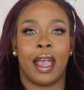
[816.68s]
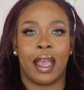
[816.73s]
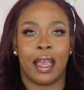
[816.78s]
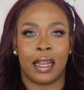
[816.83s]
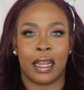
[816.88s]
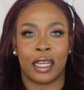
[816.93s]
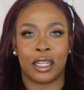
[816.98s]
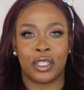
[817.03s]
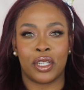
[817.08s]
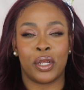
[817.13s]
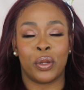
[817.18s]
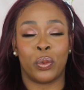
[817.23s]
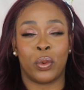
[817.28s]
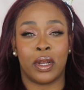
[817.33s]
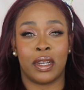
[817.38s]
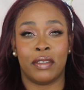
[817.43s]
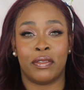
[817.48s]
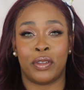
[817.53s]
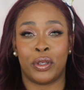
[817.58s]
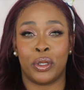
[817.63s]
and actually
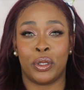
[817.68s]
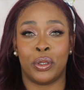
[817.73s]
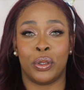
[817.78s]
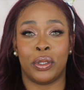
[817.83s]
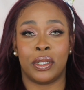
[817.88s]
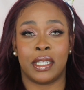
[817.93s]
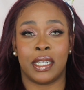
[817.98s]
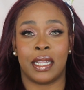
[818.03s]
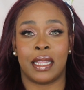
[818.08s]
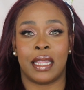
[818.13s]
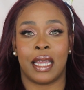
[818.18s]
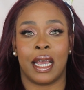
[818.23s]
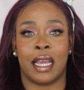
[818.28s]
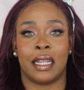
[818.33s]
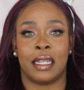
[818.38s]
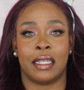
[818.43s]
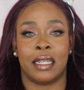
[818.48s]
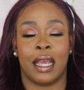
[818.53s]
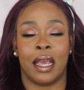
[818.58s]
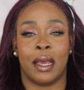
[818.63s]
one of you noted
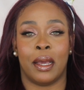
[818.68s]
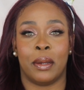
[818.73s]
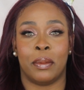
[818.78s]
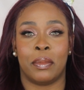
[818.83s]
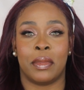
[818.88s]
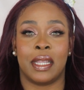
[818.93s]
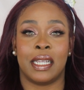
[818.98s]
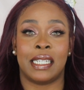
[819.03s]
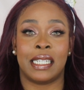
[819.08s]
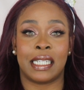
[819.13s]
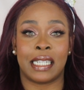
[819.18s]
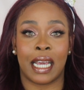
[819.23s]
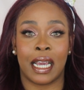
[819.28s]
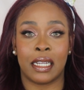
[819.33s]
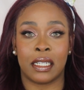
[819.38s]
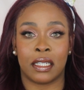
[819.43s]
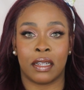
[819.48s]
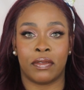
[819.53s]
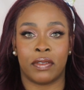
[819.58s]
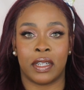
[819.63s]
that the
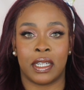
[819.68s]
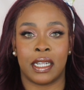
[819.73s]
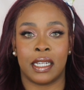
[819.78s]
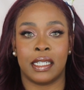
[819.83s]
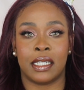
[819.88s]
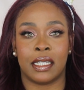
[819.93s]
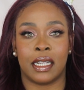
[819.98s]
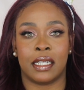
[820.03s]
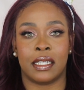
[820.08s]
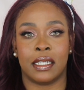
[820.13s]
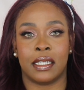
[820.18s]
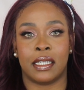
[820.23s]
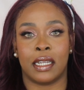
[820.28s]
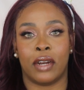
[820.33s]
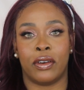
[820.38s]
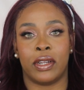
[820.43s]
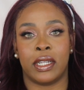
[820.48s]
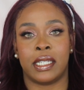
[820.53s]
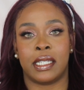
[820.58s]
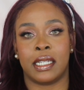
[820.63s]
size of it is
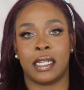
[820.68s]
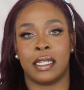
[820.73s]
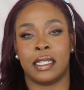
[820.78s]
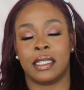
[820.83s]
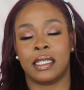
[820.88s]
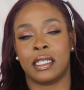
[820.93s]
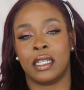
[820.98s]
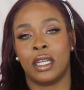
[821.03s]
necessary since